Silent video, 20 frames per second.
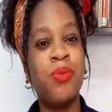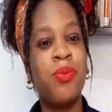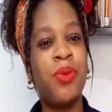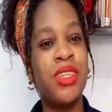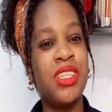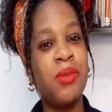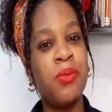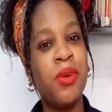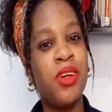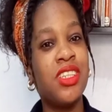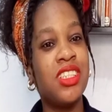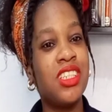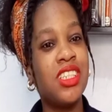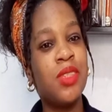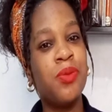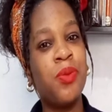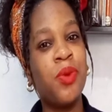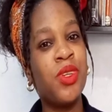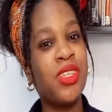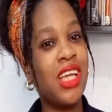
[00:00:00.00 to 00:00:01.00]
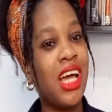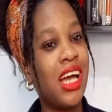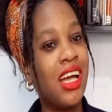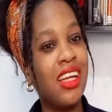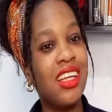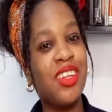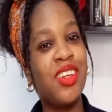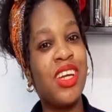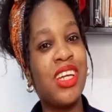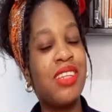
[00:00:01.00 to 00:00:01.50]
Pretty much these books are,
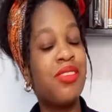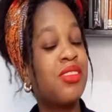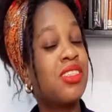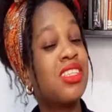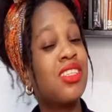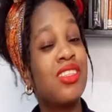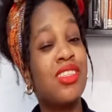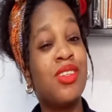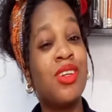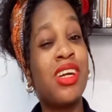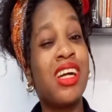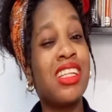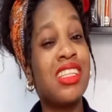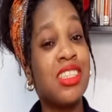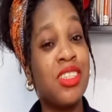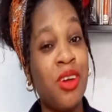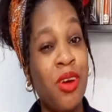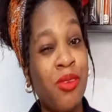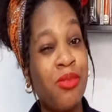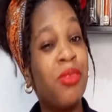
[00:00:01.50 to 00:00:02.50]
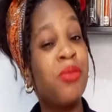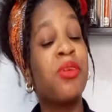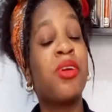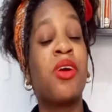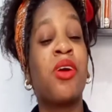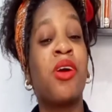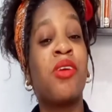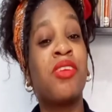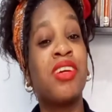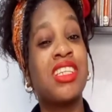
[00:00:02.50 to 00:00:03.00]
you can tell from the
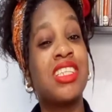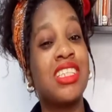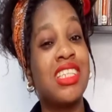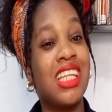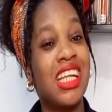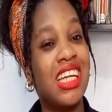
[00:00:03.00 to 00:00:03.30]
covers,